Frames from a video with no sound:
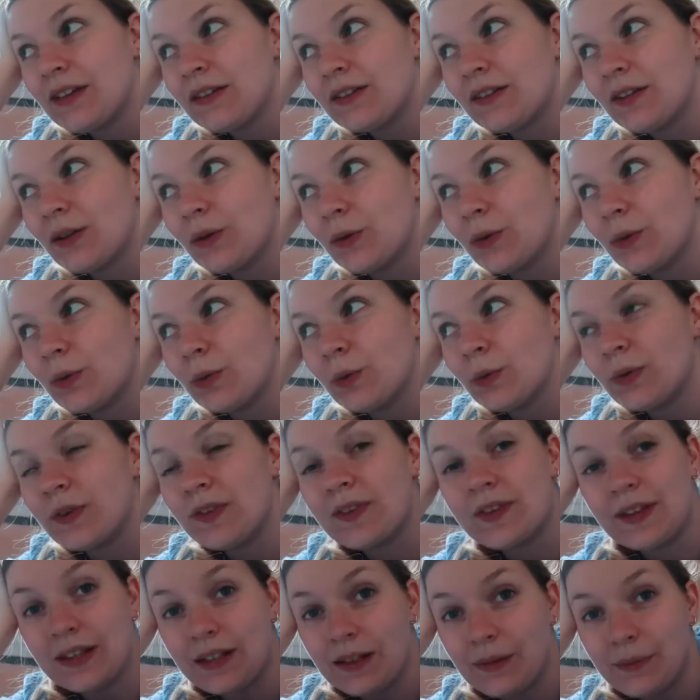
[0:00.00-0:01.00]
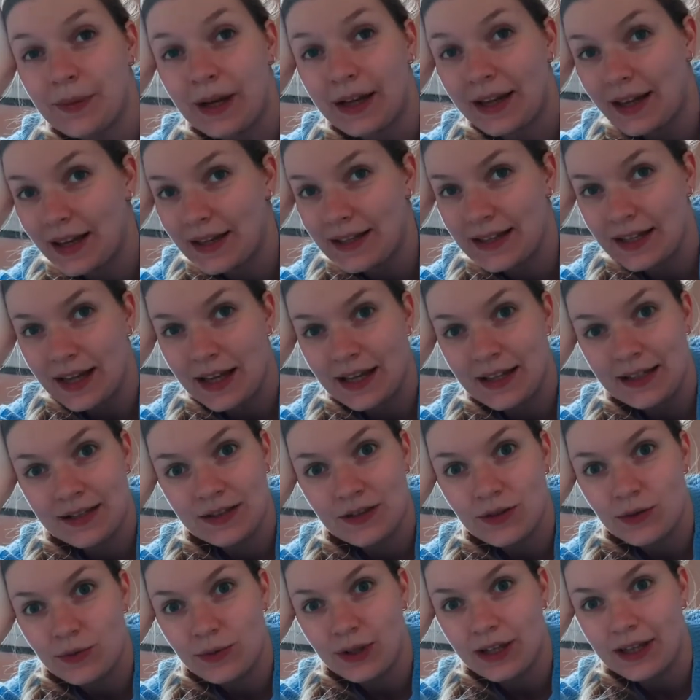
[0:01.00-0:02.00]
So still my idea is
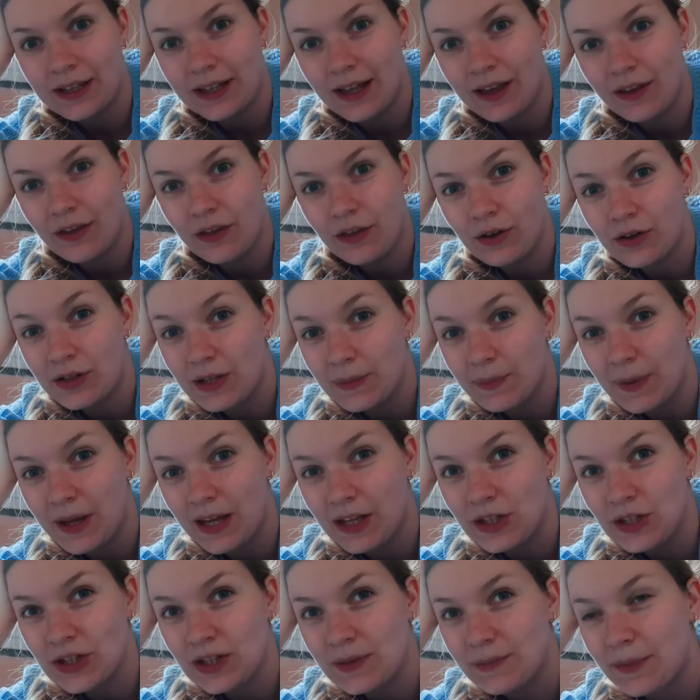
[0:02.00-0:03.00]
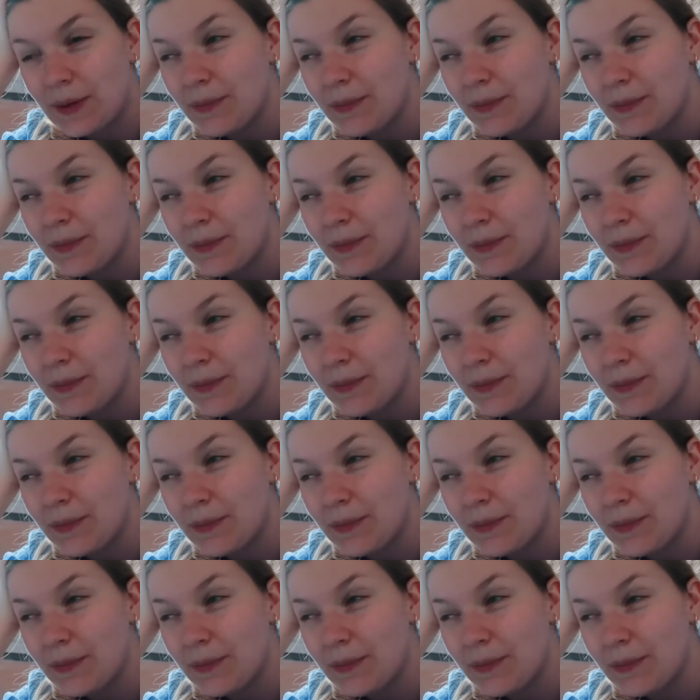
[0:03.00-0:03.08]
to read like 30 pages,